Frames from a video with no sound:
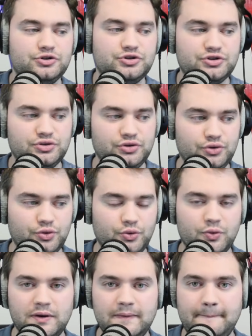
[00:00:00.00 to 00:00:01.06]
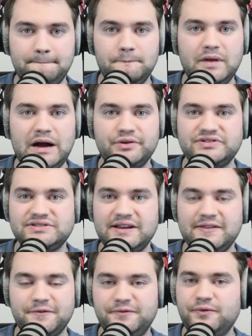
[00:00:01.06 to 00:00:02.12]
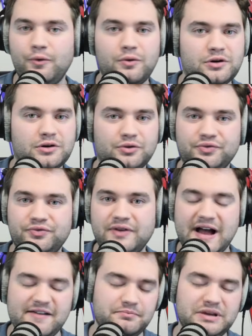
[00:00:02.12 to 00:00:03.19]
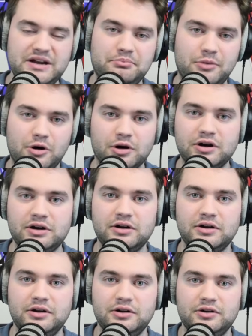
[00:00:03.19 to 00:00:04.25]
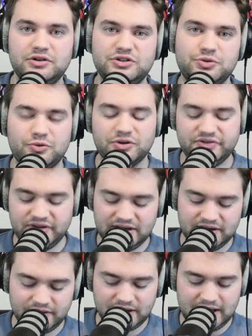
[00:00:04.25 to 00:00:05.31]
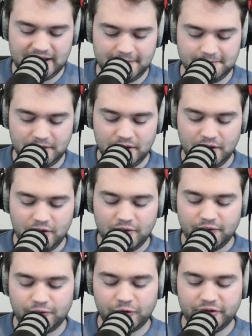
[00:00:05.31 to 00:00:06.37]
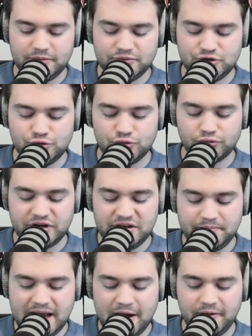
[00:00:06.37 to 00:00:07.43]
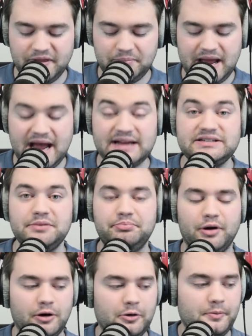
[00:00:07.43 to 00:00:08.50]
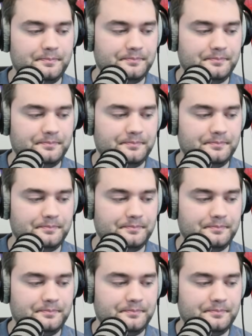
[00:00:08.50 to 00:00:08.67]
to I would say the four or five minute mark towards the end of the game for them to rebound the basketball